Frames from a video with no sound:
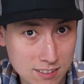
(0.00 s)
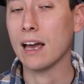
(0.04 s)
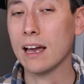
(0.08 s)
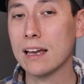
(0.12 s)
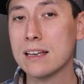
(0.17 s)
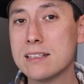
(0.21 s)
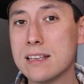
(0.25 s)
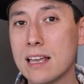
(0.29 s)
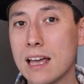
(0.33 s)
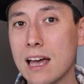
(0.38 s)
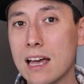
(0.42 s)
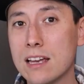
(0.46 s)

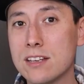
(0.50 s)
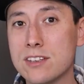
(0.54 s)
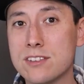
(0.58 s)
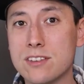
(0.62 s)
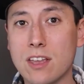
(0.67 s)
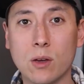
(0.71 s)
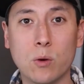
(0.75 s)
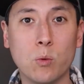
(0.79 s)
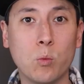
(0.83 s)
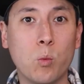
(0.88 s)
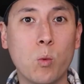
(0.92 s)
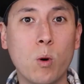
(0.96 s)
NiceHash
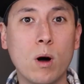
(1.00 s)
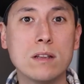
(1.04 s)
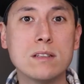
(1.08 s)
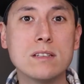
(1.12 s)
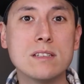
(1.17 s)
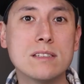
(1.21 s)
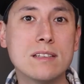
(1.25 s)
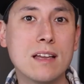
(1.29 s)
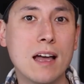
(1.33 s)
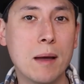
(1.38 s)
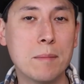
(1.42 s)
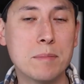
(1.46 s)
is a
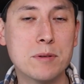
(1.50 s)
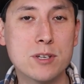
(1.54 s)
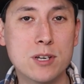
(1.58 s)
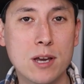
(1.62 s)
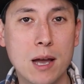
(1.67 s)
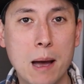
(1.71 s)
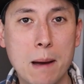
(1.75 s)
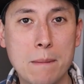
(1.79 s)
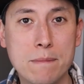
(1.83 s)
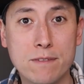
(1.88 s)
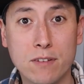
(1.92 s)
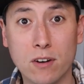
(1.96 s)
one-stop
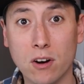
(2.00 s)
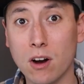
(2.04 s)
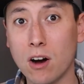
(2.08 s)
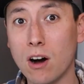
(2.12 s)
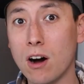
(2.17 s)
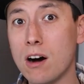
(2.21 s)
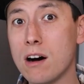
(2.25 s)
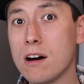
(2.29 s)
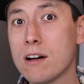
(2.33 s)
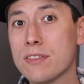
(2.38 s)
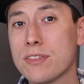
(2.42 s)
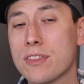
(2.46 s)
shop for
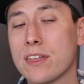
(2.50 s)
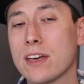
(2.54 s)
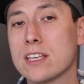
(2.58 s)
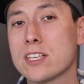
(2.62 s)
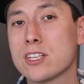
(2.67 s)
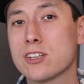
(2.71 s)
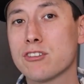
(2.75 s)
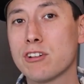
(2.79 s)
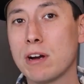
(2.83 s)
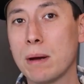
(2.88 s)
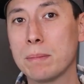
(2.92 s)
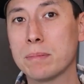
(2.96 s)
all
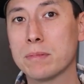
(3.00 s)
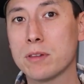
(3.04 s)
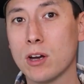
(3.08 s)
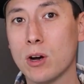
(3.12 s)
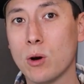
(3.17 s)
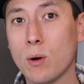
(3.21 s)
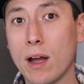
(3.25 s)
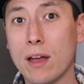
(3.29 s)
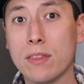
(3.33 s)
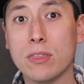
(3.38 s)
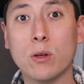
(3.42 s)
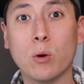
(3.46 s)
things
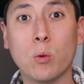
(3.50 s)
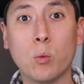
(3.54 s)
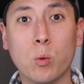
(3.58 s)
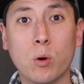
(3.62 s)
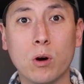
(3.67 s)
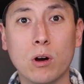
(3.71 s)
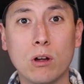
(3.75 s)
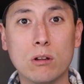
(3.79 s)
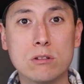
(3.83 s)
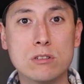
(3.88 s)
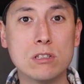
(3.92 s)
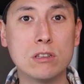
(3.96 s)
crypto and the
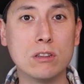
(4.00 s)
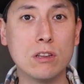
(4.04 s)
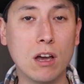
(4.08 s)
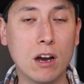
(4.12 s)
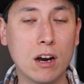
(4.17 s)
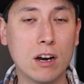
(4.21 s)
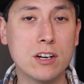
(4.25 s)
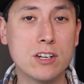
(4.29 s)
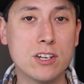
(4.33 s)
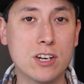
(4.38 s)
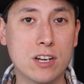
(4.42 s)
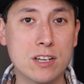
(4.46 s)
world's
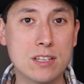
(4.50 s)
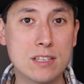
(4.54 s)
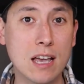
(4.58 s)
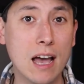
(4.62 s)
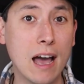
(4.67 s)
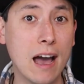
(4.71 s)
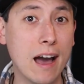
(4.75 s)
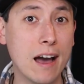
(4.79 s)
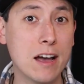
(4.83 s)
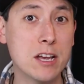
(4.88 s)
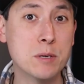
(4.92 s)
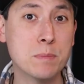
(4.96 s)
largest
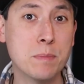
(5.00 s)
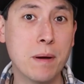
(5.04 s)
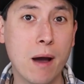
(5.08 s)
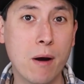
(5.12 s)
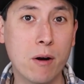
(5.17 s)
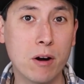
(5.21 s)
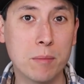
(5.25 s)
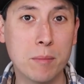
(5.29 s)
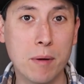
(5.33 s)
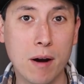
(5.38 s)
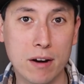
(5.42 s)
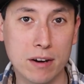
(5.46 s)
hash
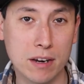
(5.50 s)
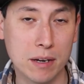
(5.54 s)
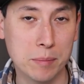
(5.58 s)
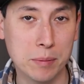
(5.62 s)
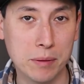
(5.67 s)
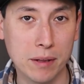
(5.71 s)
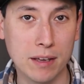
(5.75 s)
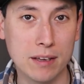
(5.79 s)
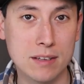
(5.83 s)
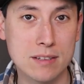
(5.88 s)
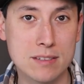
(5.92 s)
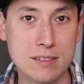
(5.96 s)
power
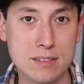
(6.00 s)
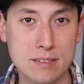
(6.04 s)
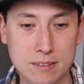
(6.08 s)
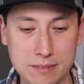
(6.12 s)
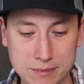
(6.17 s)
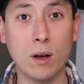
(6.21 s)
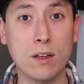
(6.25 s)
marketplace.